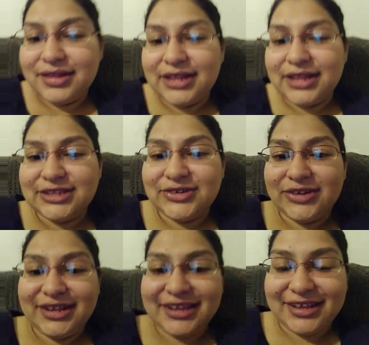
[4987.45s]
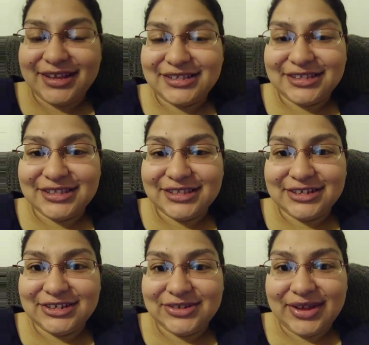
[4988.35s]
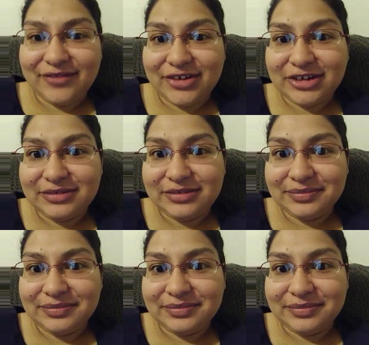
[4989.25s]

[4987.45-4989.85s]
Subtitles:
That's great. Yes, it's good to have her.